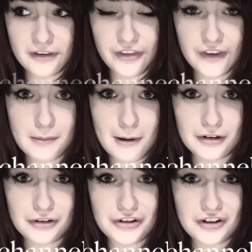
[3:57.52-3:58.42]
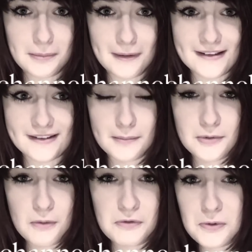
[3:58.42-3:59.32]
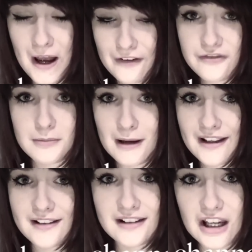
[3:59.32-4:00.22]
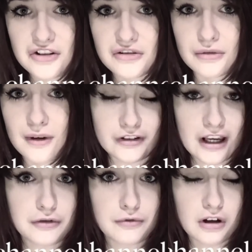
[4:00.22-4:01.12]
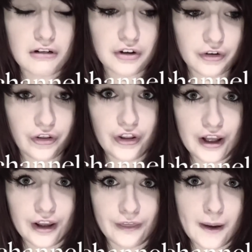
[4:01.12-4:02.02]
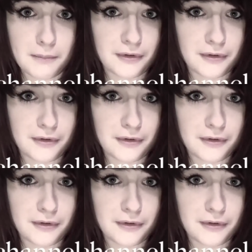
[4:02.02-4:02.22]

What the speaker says: the thing about YouTube is sometimes you have to make a schedule. Schedules are a good thing, they